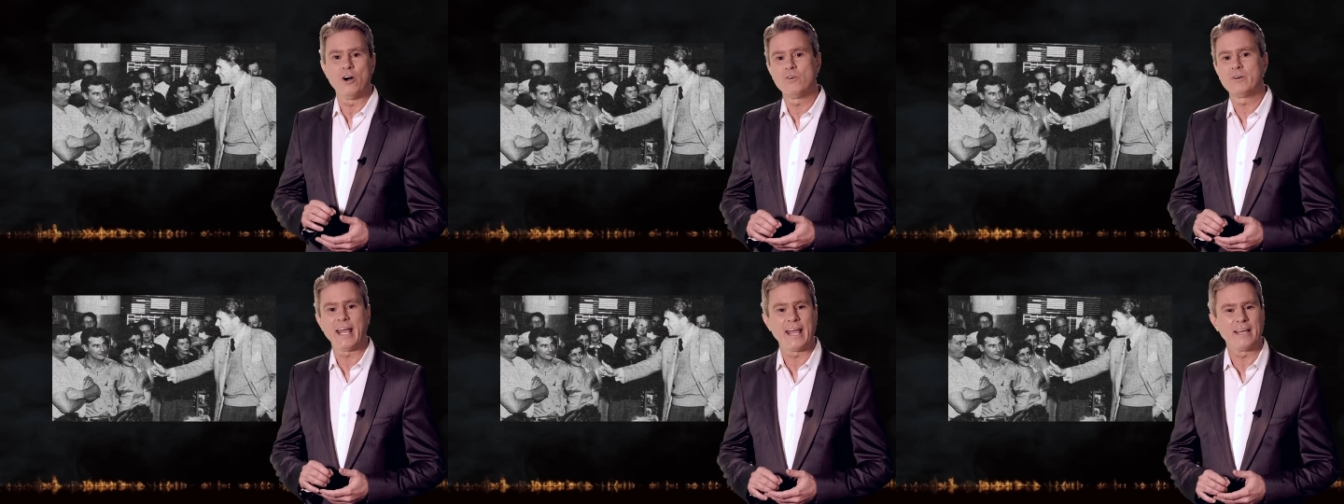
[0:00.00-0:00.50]

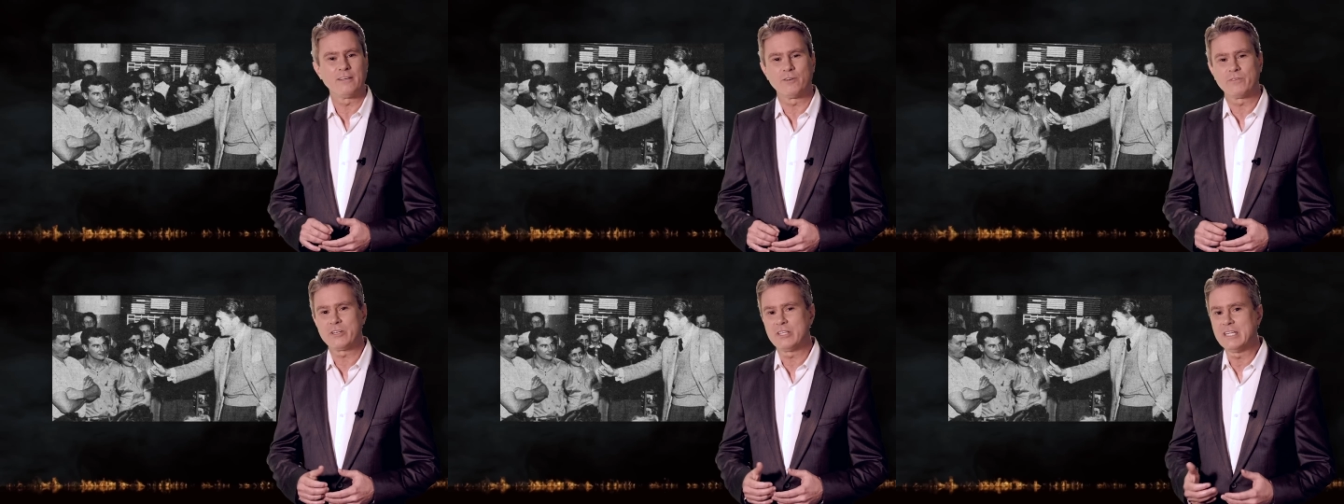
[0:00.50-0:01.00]
own hand
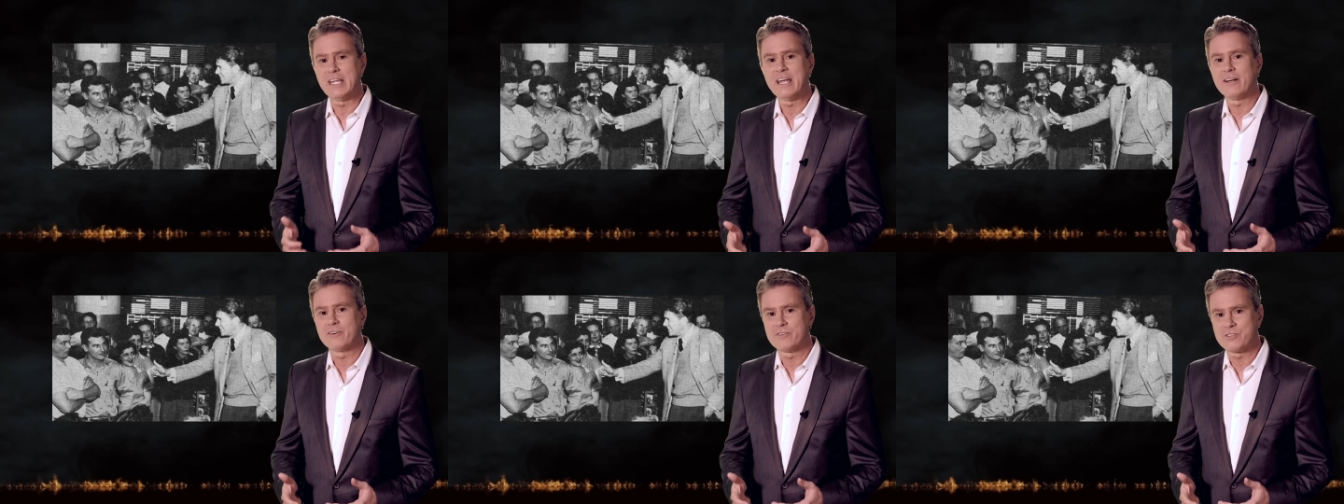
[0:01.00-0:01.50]
over
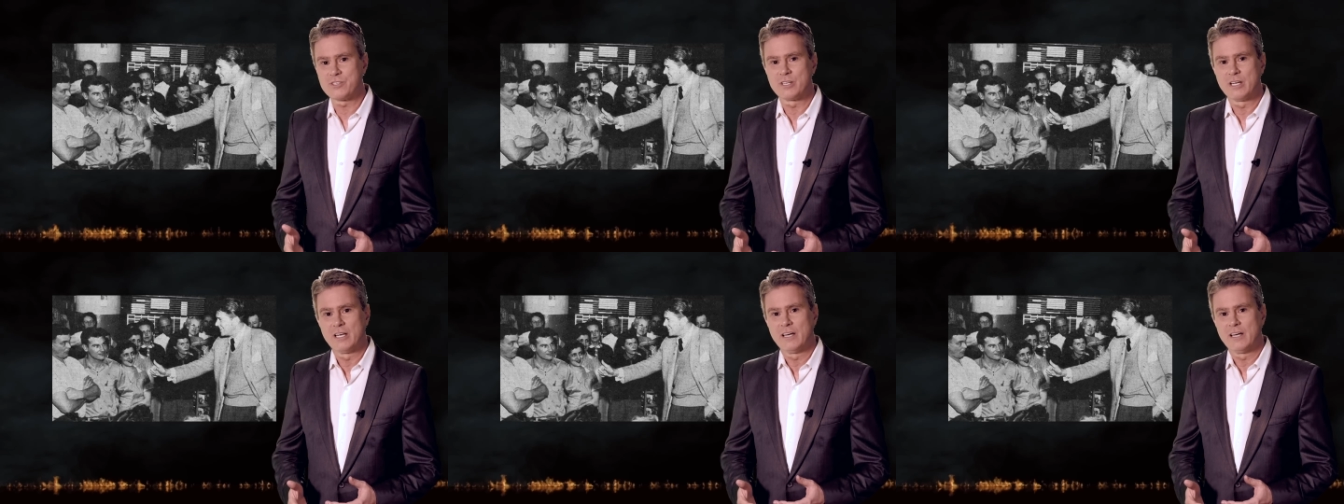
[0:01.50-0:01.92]
years